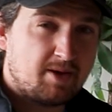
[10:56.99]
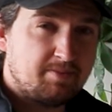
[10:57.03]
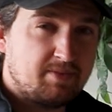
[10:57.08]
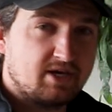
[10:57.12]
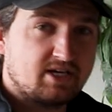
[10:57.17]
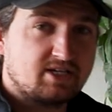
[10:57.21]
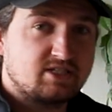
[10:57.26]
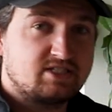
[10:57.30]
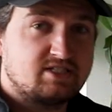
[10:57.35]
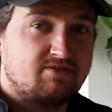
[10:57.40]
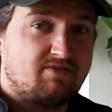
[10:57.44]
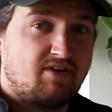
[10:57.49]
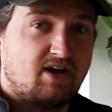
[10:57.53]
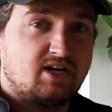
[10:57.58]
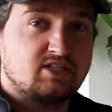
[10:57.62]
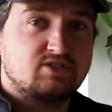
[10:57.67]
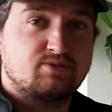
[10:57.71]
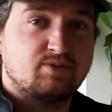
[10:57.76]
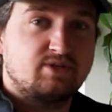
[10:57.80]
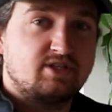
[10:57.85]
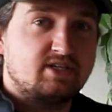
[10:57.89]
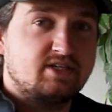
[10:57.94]
my biggest
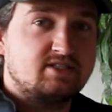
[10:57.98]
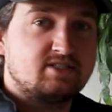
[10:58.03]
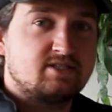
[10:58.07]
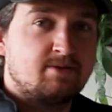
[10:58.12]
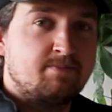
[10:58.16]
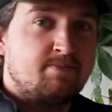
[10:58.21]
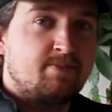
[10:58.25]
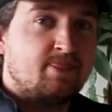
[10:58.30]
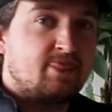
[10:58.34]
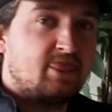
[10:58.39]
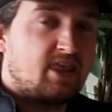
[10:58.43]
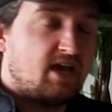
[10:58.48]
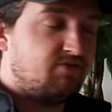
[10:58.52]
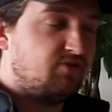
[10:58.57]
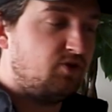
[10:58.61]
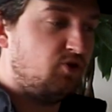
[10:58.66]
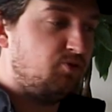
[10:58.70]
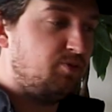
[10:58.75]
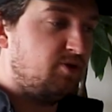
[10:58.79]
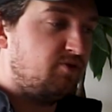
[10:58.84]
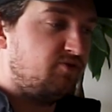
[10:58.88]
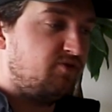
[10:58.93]
advice with this. If
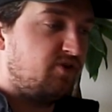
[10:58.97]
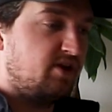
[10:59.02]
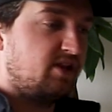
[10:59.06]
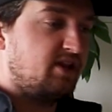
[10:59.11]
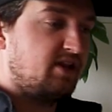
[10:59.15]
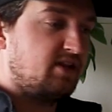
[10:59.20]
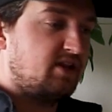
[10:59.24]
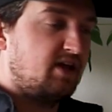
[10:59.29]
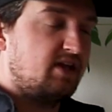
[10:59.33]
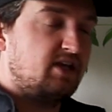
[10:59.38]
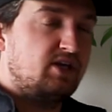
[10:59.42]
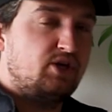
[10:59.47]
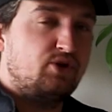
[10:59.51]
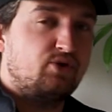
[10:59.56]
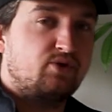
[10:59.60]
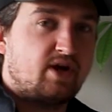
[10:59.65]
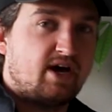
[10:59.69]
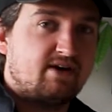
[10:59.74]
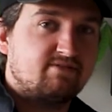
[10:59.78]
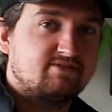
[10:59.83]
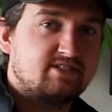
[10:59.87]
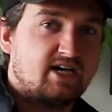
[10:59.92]
you've been feeling like you
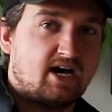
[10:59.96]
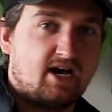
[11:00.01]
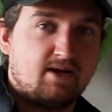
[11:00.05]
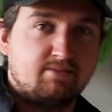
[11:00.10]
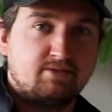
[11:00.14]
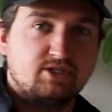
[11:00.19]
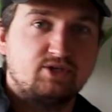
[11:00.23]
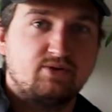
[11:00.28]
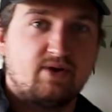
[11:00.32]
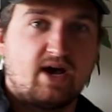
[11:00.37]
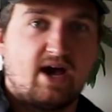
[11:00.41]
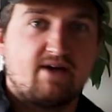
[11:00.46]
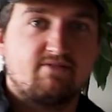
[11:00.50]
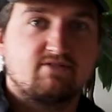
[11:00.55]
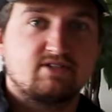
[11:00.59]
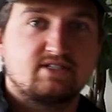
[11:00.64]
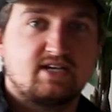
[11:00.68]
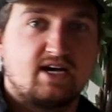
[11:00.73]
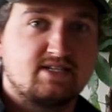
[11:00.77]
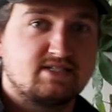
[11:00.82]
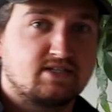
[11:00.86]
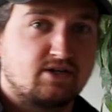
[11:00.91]
don't have time to do
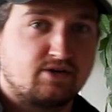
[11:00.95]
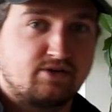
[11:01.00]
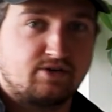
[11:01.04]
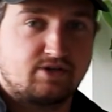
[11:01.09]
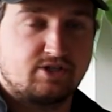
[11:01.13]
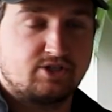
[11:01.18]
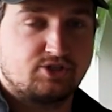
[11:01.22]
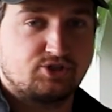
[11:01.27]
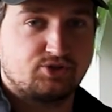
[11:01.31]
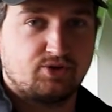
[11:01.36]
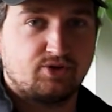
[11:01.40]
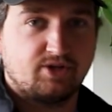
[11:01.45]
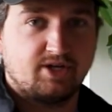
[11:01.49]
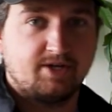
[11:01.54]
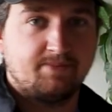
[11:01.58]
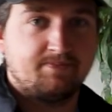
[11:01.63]
advertising or control